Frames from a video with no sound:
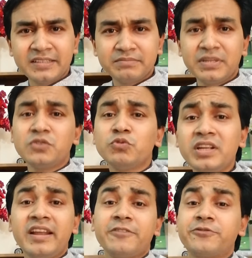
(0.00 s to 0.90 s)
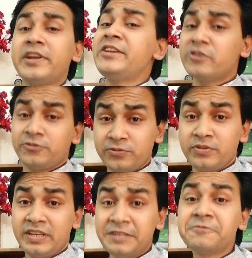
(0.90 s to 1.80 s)
but we are afraid of,
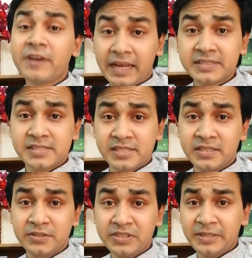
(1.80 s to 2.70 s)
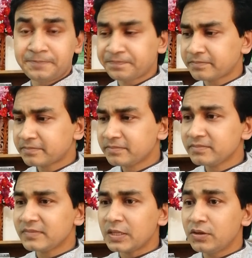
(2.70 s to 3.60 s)
in fact. Okay,
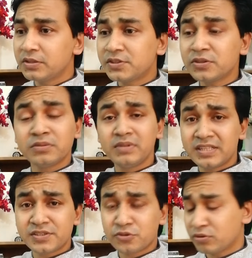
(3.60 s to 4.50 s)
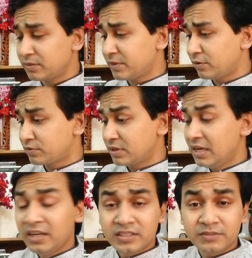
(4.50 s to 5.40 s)
so let's talk about
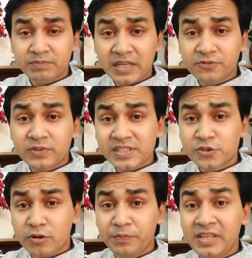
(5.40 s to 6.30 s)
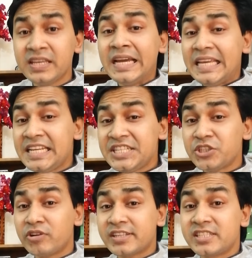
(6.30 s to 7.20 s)
my first topic,
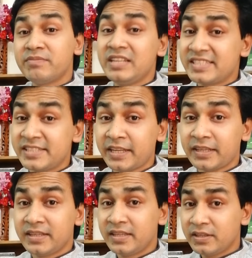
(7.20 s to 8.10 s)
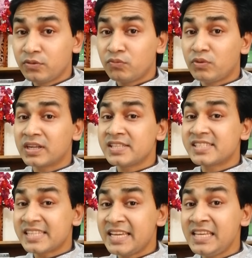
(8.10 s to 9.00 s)
interactive listening. What I
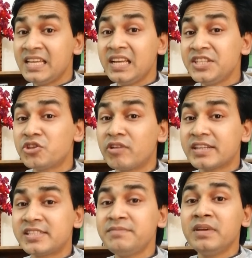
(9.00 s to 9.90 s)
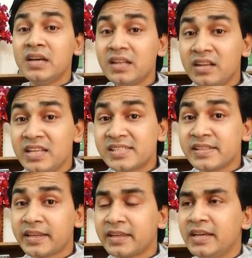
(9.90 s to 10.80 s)
say, interactive
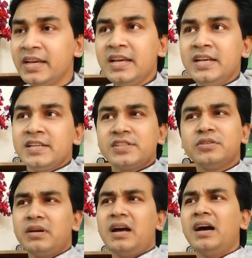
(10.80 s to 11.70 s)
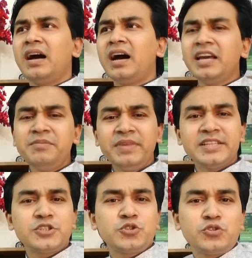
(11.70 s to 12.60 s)
listening. So I
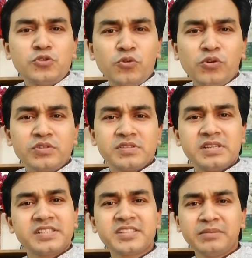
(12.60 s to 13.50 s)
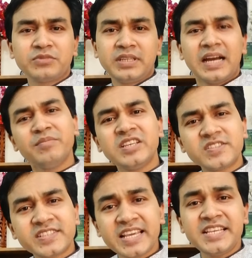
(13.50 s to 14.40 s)
may talk something, I may
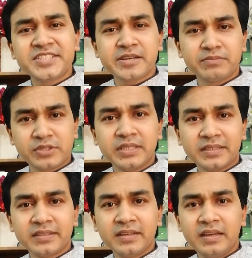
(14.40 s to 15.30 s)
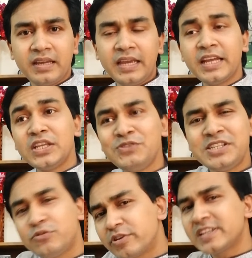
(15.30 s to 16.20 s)
say something, and you need
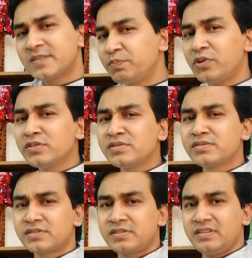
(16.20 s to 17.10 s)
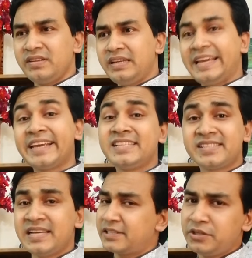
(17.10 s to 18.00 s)
to respond against
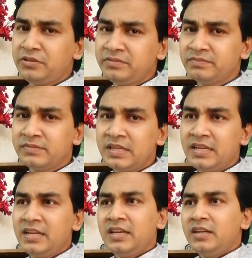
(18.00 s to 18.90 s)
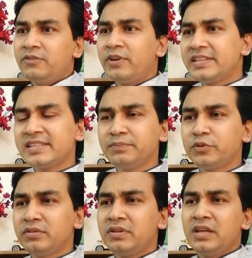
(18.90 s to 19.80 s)
that, no? For
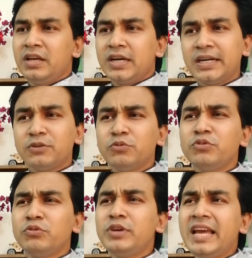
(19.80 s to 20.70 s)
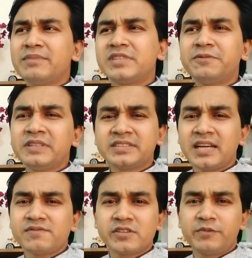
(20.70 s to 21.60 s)
example, we have different
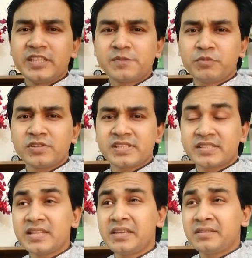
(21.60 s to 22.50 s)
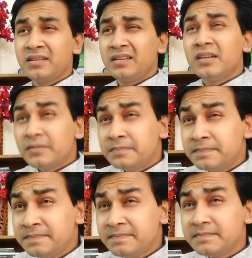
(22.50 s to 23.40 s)
types of responses like
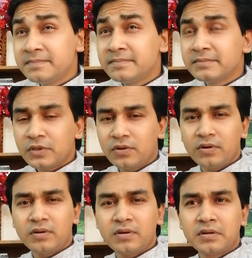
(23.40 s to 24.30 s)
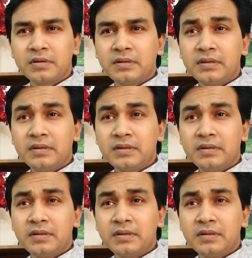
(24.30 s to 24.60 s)
or